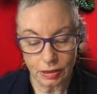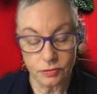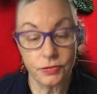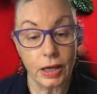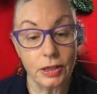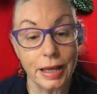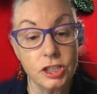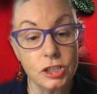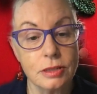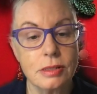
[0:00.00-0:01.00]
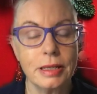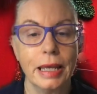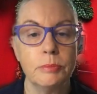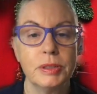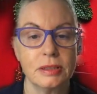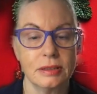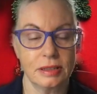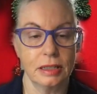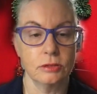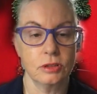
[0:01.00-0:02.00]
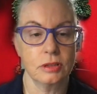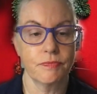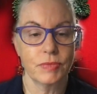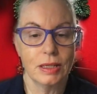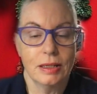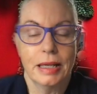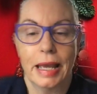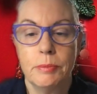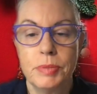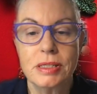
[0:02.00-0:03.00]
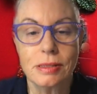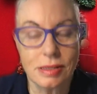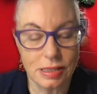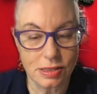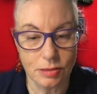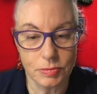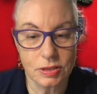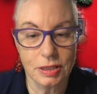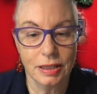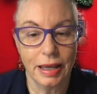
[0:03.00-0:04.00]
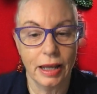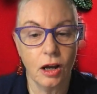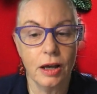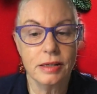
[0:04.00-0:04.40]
foundations in business skills, in business systems. And